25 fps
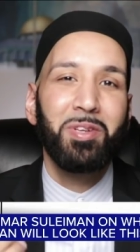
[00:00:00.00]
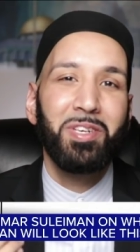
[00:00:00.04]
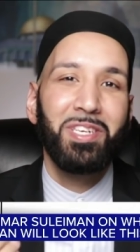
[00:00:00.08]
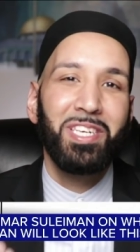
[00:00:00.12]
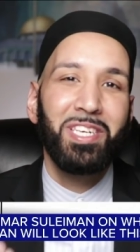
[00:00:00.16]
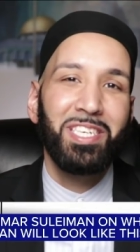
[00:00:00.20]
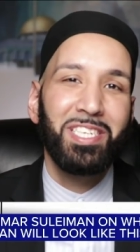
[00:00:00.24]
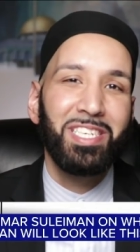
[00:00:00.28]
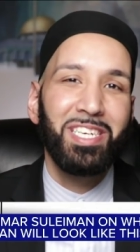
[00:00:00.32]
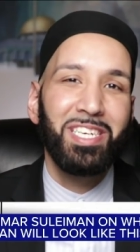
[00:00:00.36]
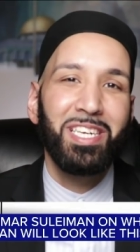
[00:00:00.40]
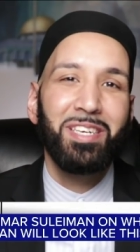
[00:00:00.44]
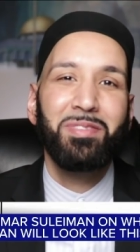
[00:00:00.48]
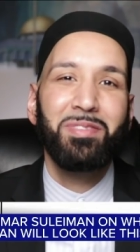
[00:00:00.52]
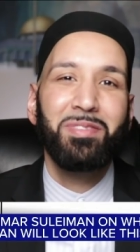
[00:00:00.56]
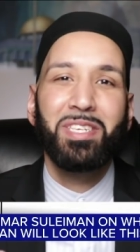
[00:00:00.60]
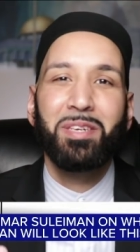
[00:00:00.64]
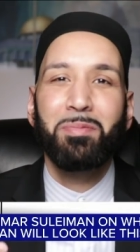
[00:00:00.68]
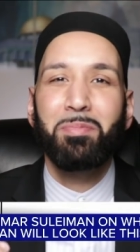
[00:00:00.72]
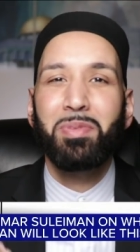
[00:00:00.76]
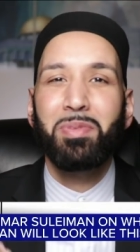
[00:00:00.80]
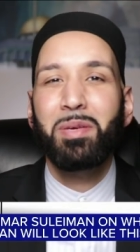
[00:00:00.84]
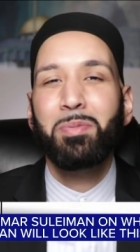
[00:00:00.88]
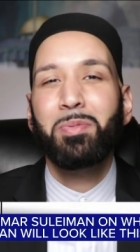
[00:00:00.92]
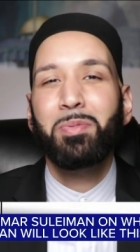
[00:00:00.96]
initiatives
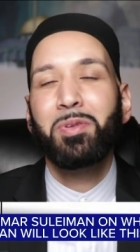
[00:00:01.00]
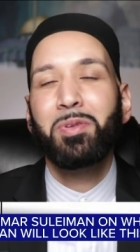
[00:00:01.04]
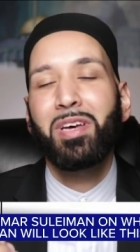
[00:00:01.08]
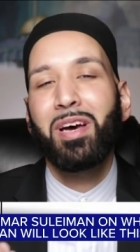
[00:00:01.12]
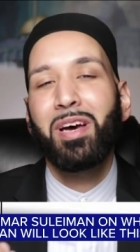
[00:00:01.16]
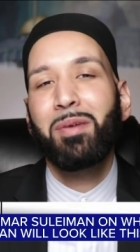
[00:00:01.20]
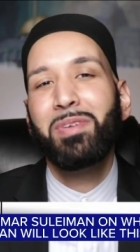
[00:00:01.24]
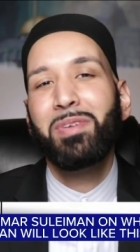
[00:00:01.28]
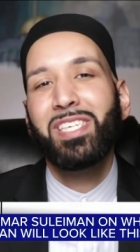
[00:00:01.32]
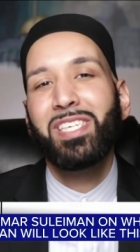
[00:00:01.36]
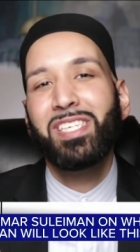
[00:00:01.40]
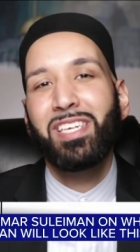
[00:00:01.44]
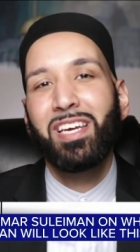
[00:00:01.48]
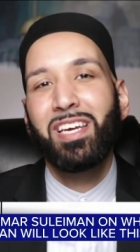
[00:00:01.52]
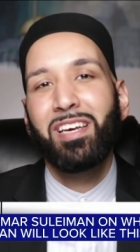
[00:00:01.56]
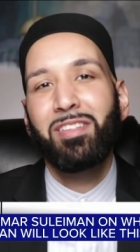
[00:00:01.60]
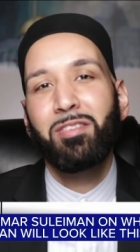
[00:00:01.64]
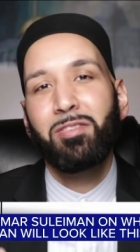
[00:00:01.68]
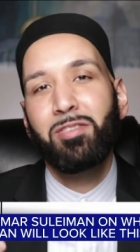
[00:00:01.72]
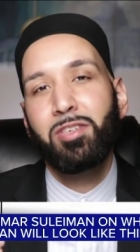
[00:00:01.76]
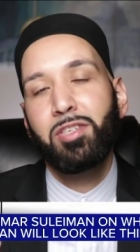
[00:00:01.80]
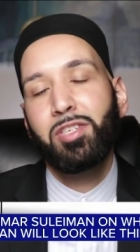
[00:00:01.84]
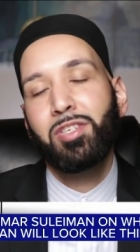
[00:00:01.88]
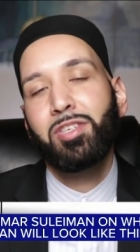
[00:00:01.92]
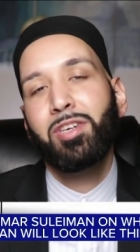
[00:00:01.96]
and people coming
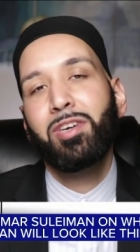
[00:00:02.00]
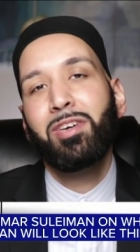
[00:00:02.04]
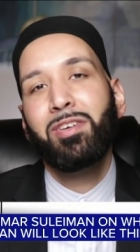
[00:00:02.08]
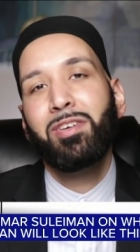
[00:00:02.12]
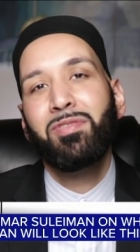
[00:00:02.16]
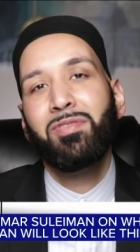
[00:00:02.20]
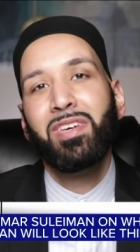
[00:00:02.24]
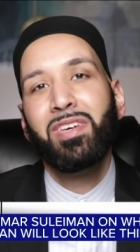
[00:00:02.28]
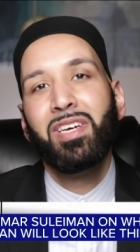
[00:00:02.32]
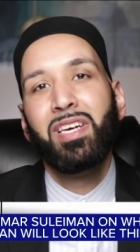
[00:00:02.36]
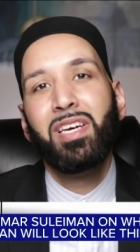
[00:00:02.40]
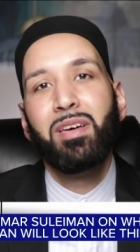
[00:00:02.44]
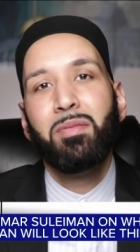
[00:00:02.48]
together to serve.